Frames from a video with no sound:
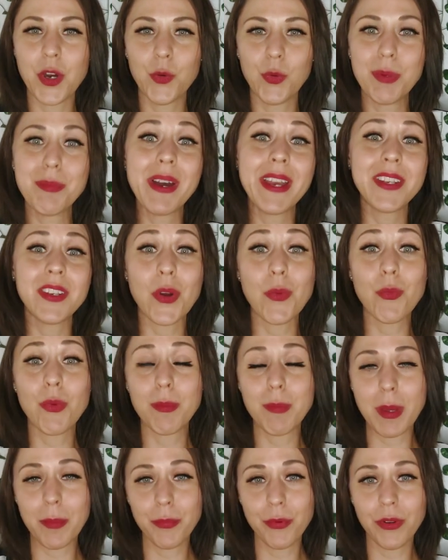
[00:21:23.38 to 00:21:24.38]
We might not
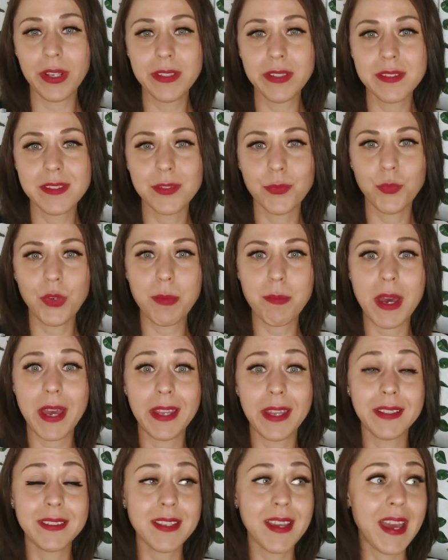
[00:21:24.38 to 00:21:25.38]
remember it. We
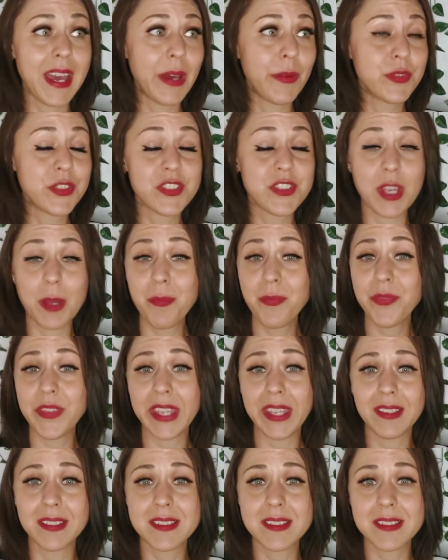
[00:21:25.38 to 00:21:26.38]
might have some
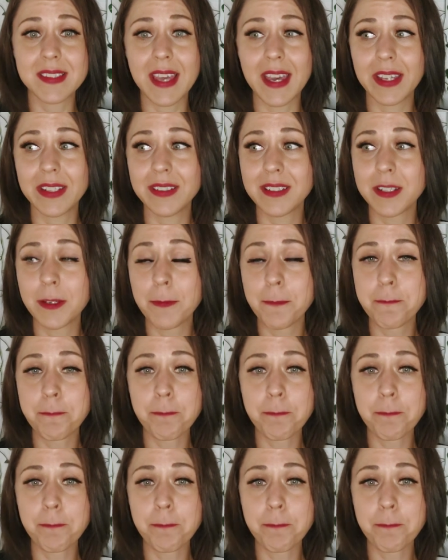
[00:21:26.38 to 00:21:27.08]
things that